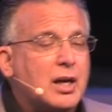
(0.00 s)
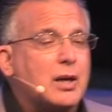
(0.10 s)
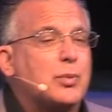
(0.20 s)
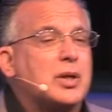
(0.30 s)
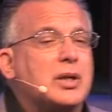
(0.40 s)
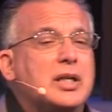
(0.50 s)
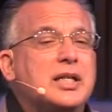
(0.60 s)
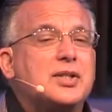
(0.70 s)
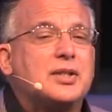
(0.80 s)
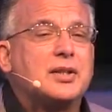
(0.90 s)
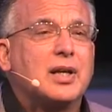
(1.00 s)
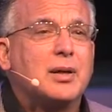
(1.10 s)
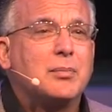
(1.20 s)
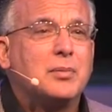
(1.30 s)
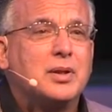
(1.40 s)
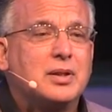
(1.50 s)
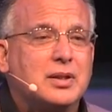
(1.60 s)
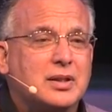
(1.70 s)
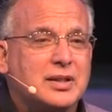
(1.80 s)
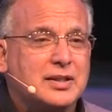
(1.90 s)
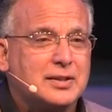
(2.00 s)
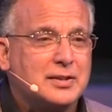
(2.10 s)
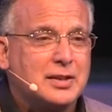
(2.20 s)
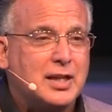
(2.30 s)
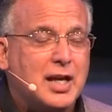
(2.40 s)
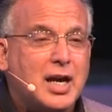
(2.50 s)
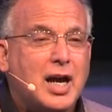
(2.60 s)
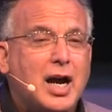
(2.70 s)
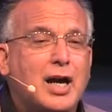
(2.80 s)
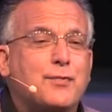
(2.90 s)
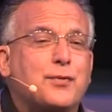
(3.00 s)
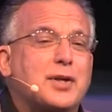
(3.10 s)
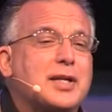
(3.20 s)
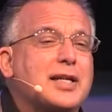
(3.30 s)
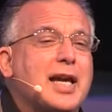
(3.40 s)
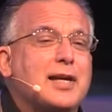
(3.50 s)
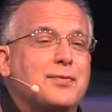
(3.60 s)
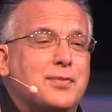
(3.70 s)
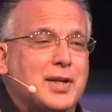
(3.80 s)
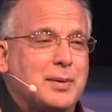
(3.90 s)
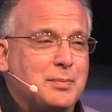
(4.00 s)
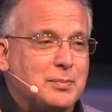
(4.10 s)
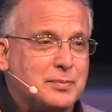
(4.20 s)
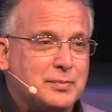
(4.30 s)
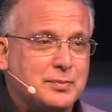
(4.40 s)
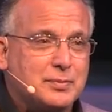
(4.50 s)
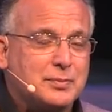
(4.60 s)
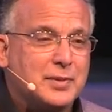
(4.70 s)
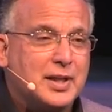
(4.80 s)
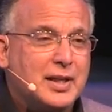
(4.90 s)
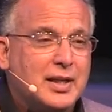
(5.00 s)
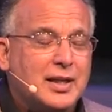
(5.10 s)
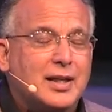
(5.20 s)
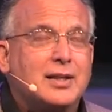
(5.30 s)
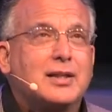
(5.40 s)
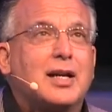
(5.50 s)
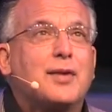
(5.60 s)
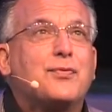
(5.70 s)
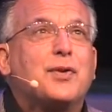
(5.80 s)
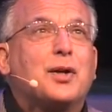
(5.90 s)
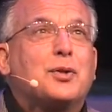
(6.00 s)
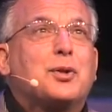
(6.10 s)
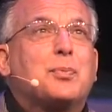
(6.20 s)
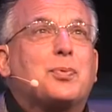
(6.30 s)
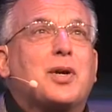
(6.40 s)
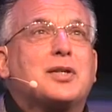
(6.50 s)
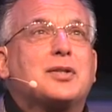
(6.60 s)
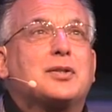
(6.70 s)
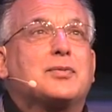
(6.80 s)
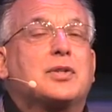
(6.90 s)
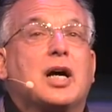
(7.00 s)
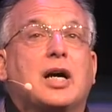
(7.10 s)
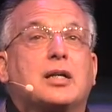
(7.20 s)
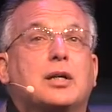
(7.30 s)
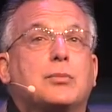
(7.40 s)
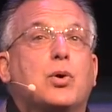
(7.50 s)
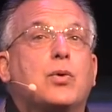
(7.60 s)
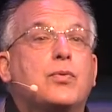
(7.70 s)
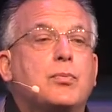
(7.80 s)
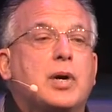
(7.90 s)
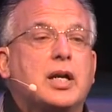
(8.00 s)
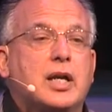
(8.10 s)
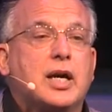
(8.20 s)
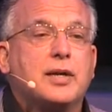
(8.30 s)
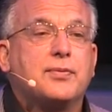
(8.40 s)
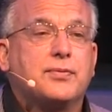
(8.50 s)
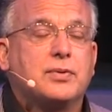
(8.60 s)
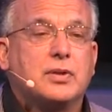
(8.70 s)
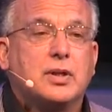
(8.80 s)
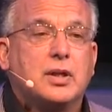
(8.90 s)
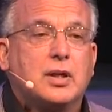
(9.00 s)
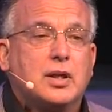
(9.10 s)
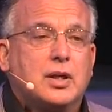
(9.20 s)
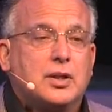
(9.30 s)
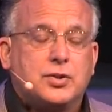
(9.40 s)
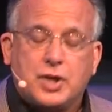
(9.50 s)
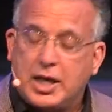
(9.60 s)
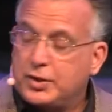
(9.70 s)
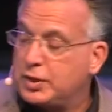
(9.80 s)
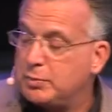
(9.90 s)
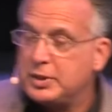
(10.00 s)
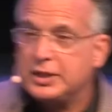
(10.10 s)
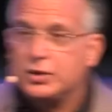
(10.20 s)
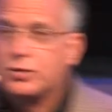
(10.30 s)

I released them, I forgave them. And then I felt the presence of God come over my life, changing me and